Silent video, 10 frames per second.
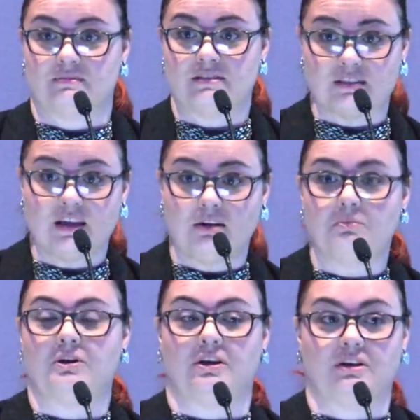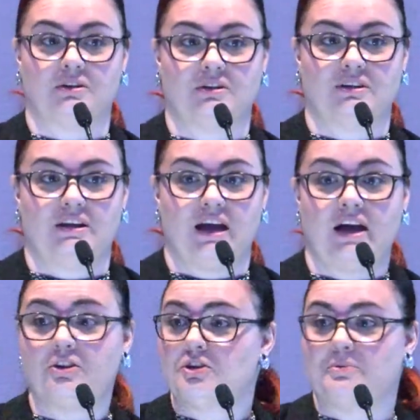It's a lot of work.
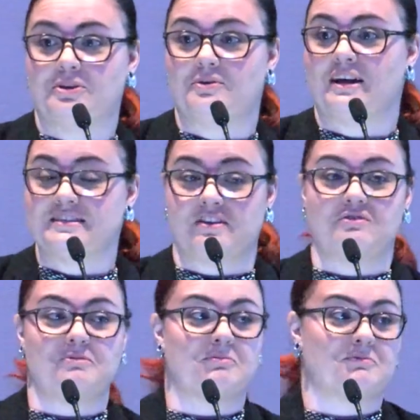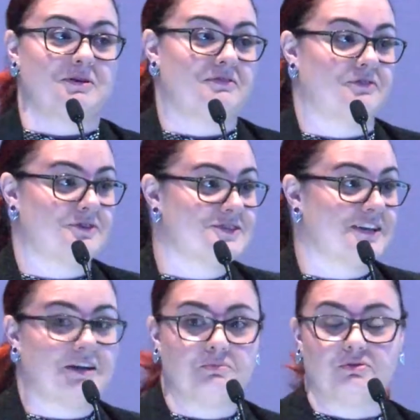I don't know about you guys, I remember my first
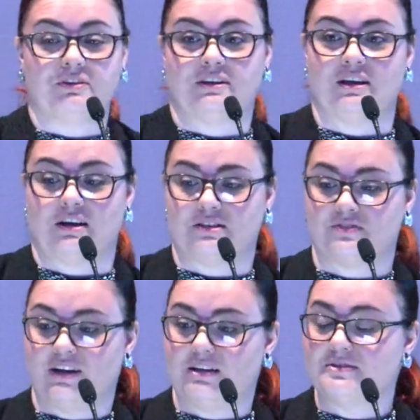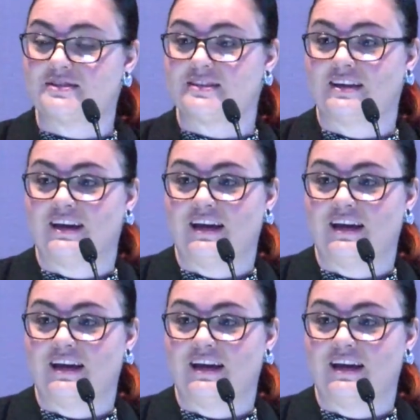day moving into Oxford House.